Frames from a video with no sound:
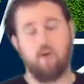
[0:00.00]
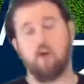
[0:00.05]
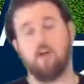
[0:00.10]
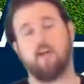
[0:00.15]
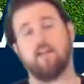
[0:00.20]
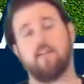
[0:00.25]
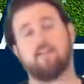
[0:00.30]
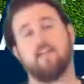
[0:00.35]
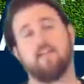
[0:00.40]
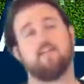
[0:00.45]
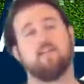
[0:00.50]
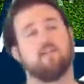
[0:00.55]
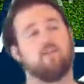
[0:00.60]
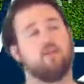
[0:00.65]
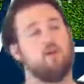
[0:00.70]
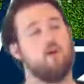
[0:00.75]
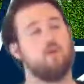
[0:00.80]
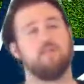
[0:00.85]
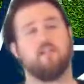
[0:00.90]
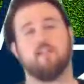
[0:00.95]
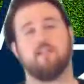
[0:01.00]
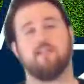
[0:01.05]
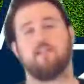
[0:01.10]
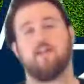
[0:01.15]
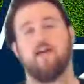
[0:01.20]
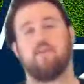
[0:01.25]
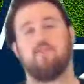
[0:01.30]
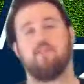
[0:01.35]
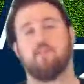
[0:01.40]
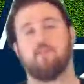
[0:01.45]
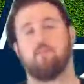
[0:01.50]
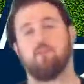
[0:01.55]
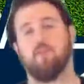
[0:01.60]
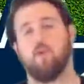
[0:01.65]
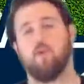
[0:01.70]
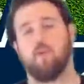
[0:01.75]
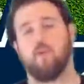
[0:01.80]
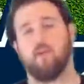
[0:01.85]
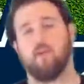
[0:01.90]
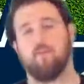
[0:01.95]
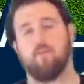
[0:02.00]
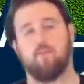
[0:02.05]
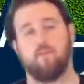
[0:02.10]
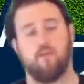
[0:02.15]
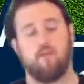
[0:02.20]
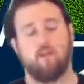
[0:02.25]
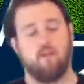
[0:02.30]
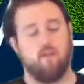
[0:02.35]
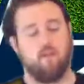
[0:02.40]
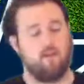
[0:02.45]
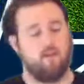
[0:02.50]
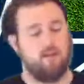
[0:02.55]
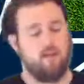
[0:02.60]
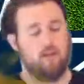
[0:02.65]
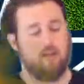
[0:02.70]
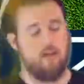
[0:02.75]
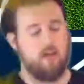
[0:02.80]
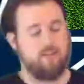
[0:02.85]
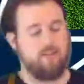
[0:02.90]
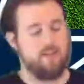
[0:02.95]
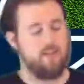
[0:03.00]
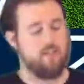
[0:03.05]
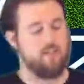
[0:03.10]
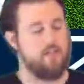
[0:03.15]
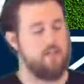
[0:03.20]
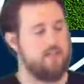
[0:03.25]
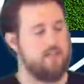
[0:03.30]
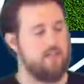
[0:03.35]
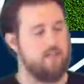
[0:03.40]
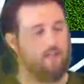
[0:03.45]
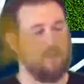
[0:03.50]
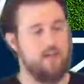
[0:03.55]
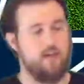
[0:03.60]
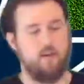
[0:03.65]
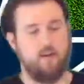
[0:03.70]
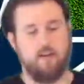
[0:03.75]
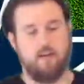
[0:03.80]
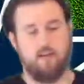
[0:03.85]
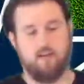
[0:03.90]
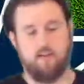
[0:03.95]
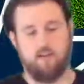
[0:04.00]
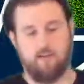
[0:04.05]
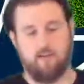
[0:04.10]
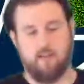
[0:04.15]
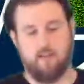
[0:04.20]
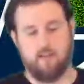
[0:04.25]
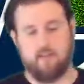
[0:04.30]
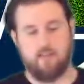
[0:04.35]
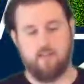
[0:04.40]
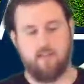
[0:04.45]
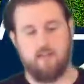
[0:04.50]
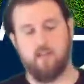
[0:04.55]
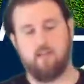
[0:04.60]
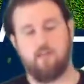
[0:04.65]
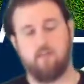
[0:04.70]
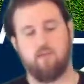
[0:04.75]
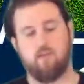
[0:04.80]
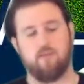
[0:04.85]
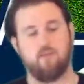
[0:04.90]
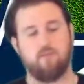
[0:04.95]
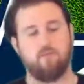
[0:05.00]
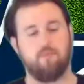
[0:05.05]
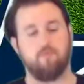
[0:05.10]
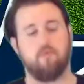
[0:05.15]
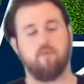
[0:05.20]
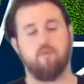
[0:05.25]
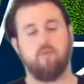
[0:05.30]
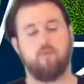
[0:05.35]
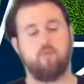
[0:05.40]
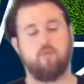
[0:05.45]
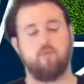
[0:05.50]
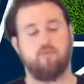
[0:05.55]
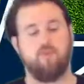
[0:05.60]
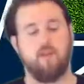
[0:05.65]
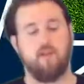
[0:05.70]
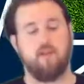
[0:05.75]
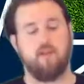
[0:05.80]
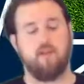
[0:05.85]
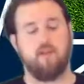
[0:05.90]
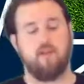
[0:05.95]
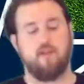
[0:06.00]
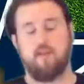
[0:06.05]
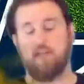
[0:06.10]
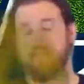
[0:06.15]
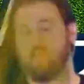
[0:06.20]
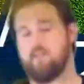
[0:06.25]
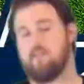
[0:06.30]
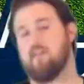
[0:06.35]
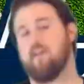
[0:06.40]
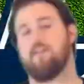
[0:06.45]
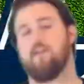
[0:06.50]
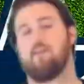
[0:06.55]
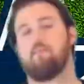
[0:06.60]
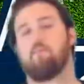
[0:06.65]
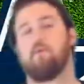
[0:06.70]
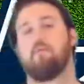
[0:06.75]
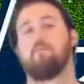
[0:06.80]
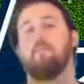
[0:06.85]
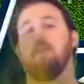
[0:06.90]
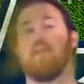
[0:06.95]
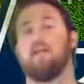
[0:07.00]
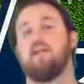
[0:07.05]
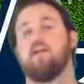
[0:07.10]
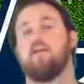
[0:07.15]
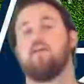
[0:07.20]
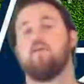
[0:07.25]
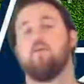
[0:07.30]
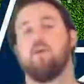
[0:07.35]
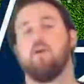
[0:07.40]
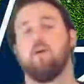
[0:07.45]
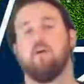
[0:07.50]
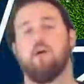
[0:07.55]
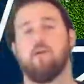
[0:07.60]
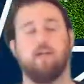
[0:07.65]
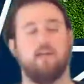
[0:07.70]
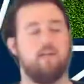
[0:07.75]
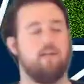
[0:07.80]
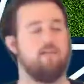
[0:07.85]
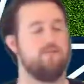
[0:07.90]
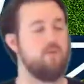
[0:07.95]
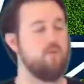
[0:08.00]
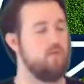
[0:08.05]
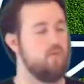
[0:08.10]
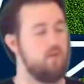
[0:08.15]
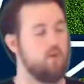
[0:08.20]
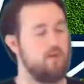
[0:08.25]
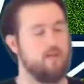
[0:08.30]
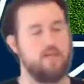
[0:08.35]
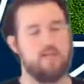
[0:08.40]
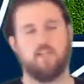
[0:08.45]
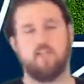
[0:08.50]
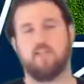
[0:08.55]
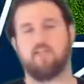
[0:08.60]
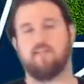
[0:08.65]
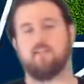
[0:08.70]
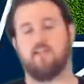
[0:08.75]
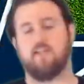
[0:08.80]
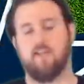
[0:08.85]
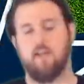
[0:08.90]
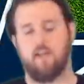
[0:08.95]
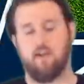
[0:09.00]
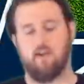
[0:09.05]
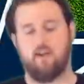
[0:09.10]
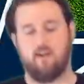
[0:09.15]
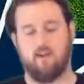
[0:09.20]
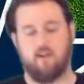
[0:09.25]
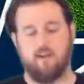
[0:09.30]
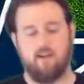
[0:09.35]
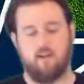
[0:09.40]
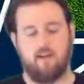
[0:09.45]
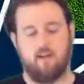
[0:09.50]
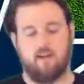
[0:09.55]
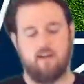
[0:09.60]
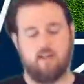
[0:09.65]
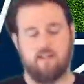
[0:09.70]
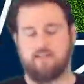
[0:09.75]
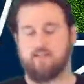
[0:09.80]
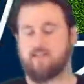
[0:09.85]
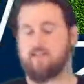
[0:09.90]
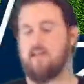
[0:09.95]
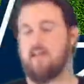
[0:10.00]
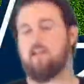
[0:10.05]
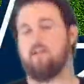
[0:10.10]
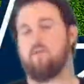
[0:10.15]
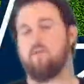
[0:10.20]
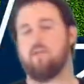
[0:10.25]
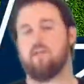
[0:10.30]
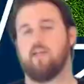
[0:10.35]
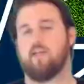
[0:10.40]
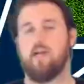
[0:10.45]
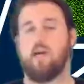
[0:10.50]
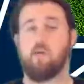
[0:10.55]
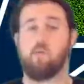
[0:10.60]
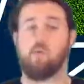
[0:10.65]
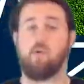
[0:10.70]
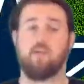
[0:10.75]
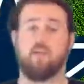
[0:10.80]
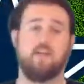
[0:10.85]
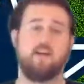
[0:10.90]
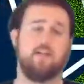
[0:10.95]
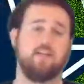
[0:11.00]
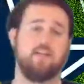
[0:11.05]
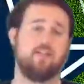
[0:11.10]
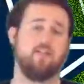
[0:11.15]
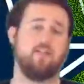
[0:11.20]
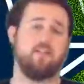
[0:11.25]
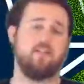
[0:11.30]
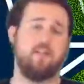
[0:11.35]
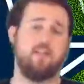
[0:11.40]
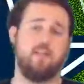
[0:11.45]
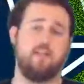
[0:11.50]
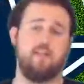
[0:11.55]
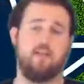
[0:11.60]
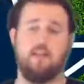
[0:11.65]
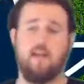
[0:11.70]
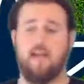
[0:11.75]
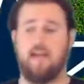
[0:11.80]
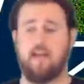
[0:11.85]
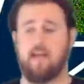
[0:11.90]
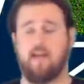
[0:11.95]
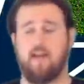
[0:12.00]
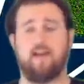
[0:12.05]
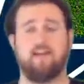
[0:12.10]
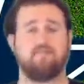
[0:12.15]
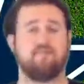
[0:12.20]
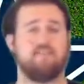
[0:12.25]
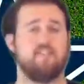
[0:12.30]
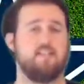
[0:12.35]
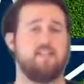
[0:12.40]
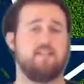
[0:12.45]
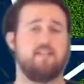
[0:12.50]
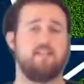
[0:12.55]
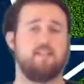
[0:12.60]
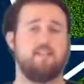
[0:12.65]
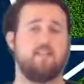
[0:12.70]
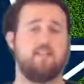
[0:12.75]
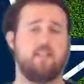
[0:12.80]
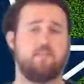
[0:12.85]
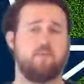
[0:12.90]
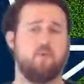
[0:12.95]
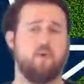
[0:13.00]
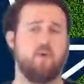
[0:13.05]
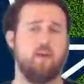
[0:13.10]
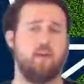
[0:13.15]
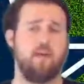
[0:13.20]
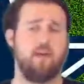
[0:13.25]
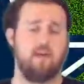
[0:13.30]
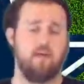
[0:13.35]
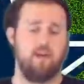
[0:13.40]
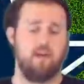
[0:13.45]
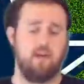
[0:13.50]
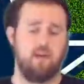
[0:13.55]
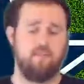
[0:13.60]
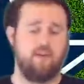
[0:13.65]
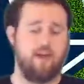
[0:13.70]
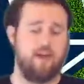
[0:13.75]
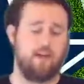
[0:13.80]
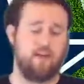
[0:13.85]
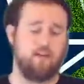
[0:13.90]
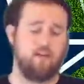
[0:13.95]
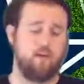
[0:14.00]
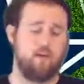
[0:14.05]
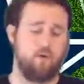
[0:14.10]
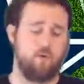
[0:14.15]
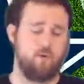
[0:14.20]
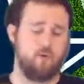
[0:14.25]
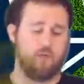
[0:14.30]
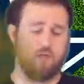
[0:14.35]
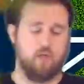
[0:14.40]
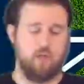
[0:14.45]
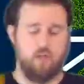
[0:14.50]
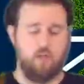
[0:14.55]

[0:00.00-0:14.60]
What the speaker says: all, I think this coaching staff is broken. I think Jason Garrett continues to prove he is nothing but mediocre. I mean, if you look at Jason Garrett, his tenure with the Cowboys, not just the 8.5 seasons at this point of head coach,